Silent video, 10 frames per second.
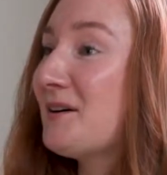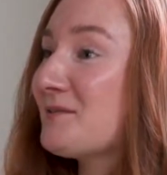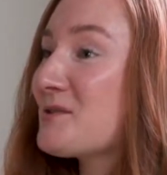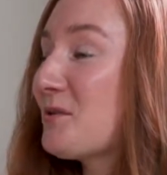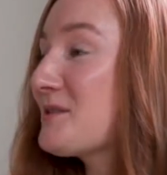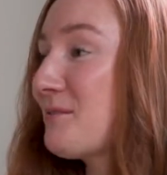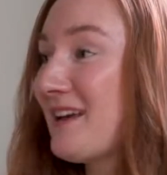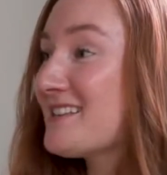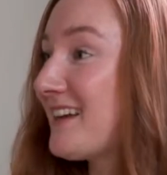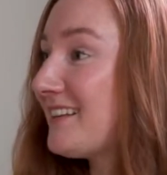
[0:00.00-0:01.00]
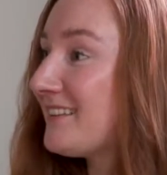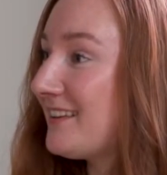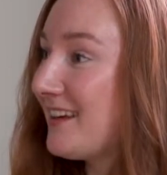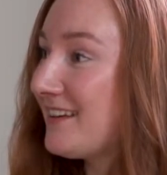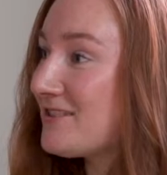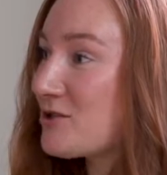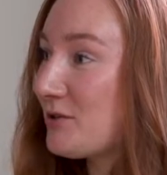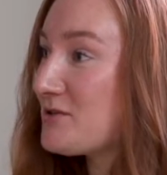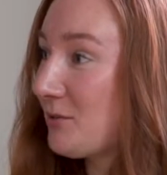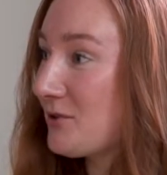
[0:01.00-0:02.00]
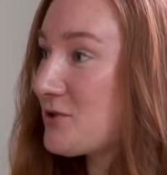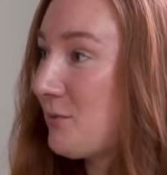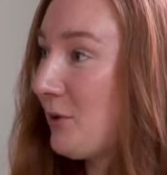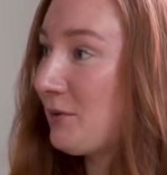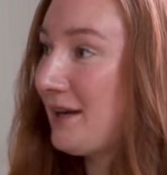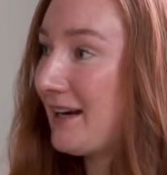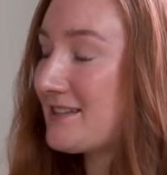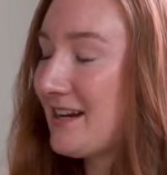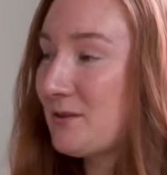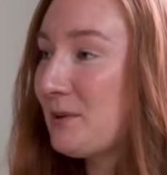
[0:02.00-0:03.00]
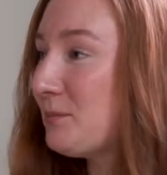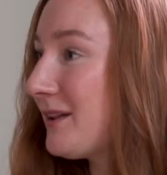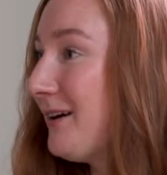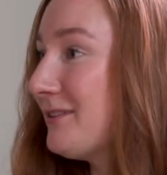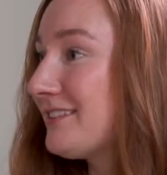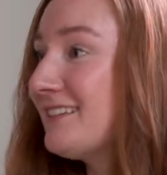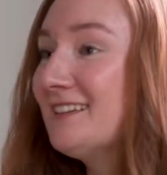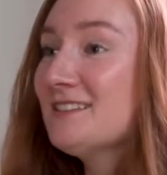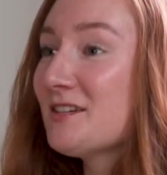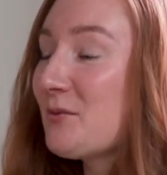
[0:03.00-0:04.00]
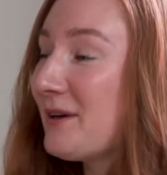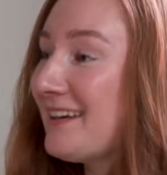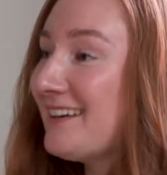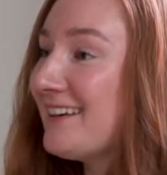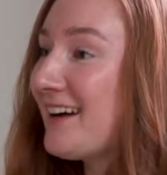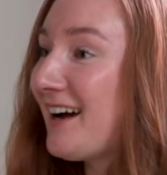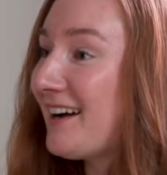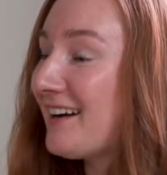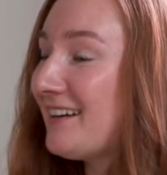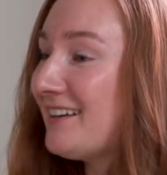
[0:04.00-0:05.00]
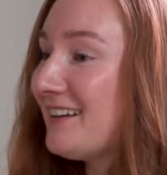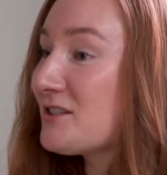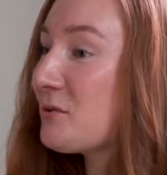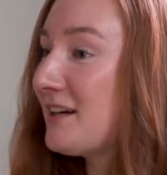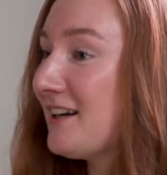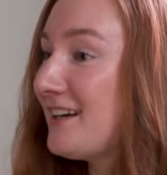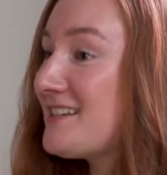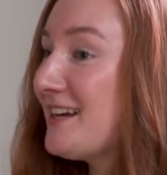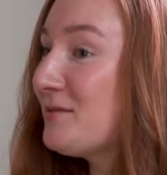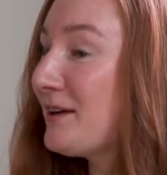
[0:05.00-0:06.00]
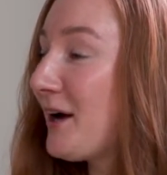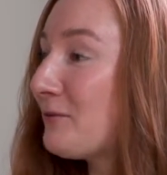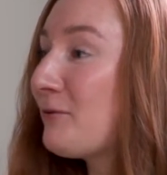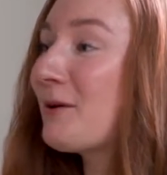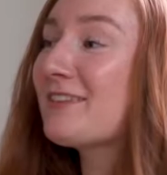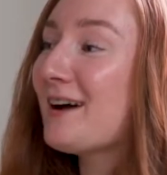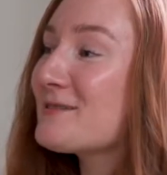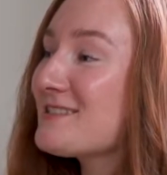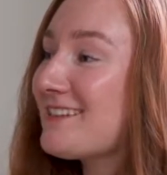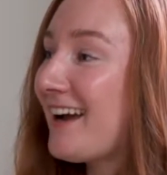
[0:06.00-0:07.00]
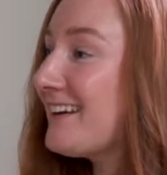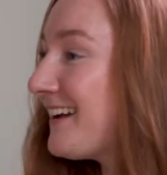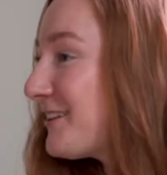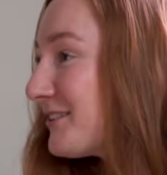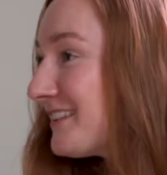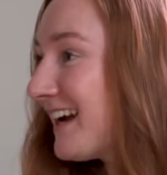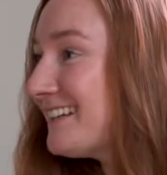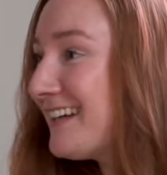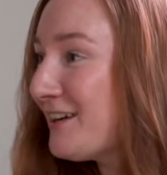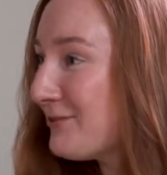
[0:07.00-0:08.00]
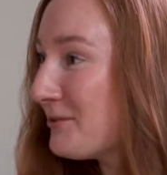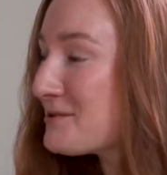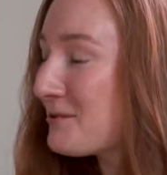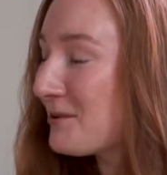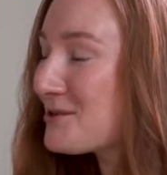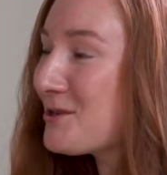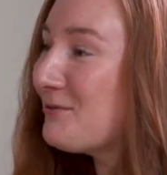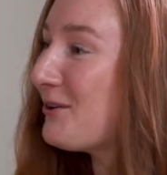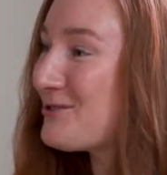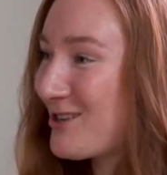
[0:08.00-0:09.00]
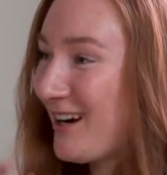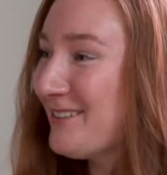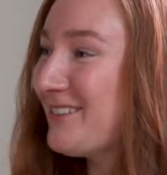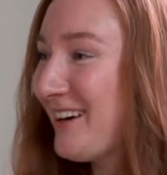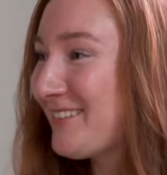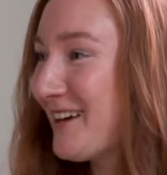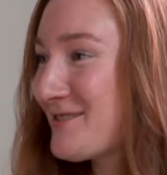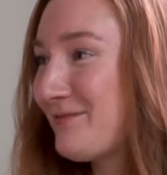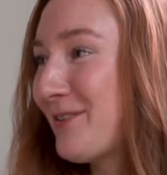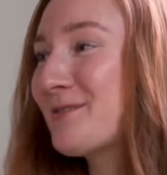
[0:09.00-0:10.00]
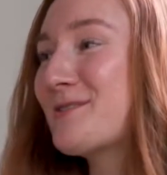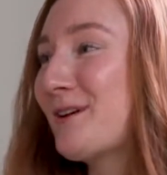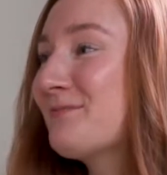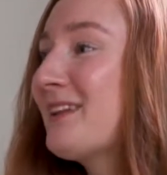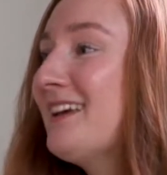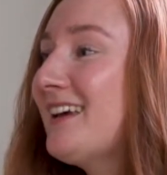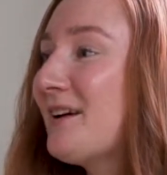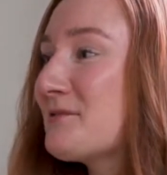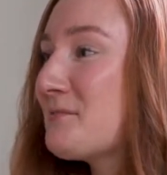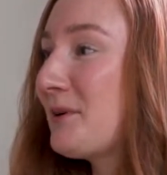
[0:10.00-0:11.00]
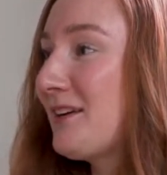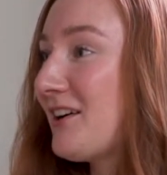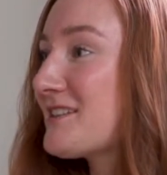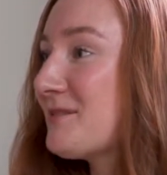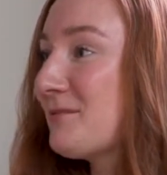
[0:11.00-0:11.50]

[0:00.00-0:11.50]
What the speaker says: So it was amazing that they showed so much support. We had a ton of people out, and we in 2019 we got 4,998 votes. We were 2 votes shy of 5,000 votes, so it was pretty awesome.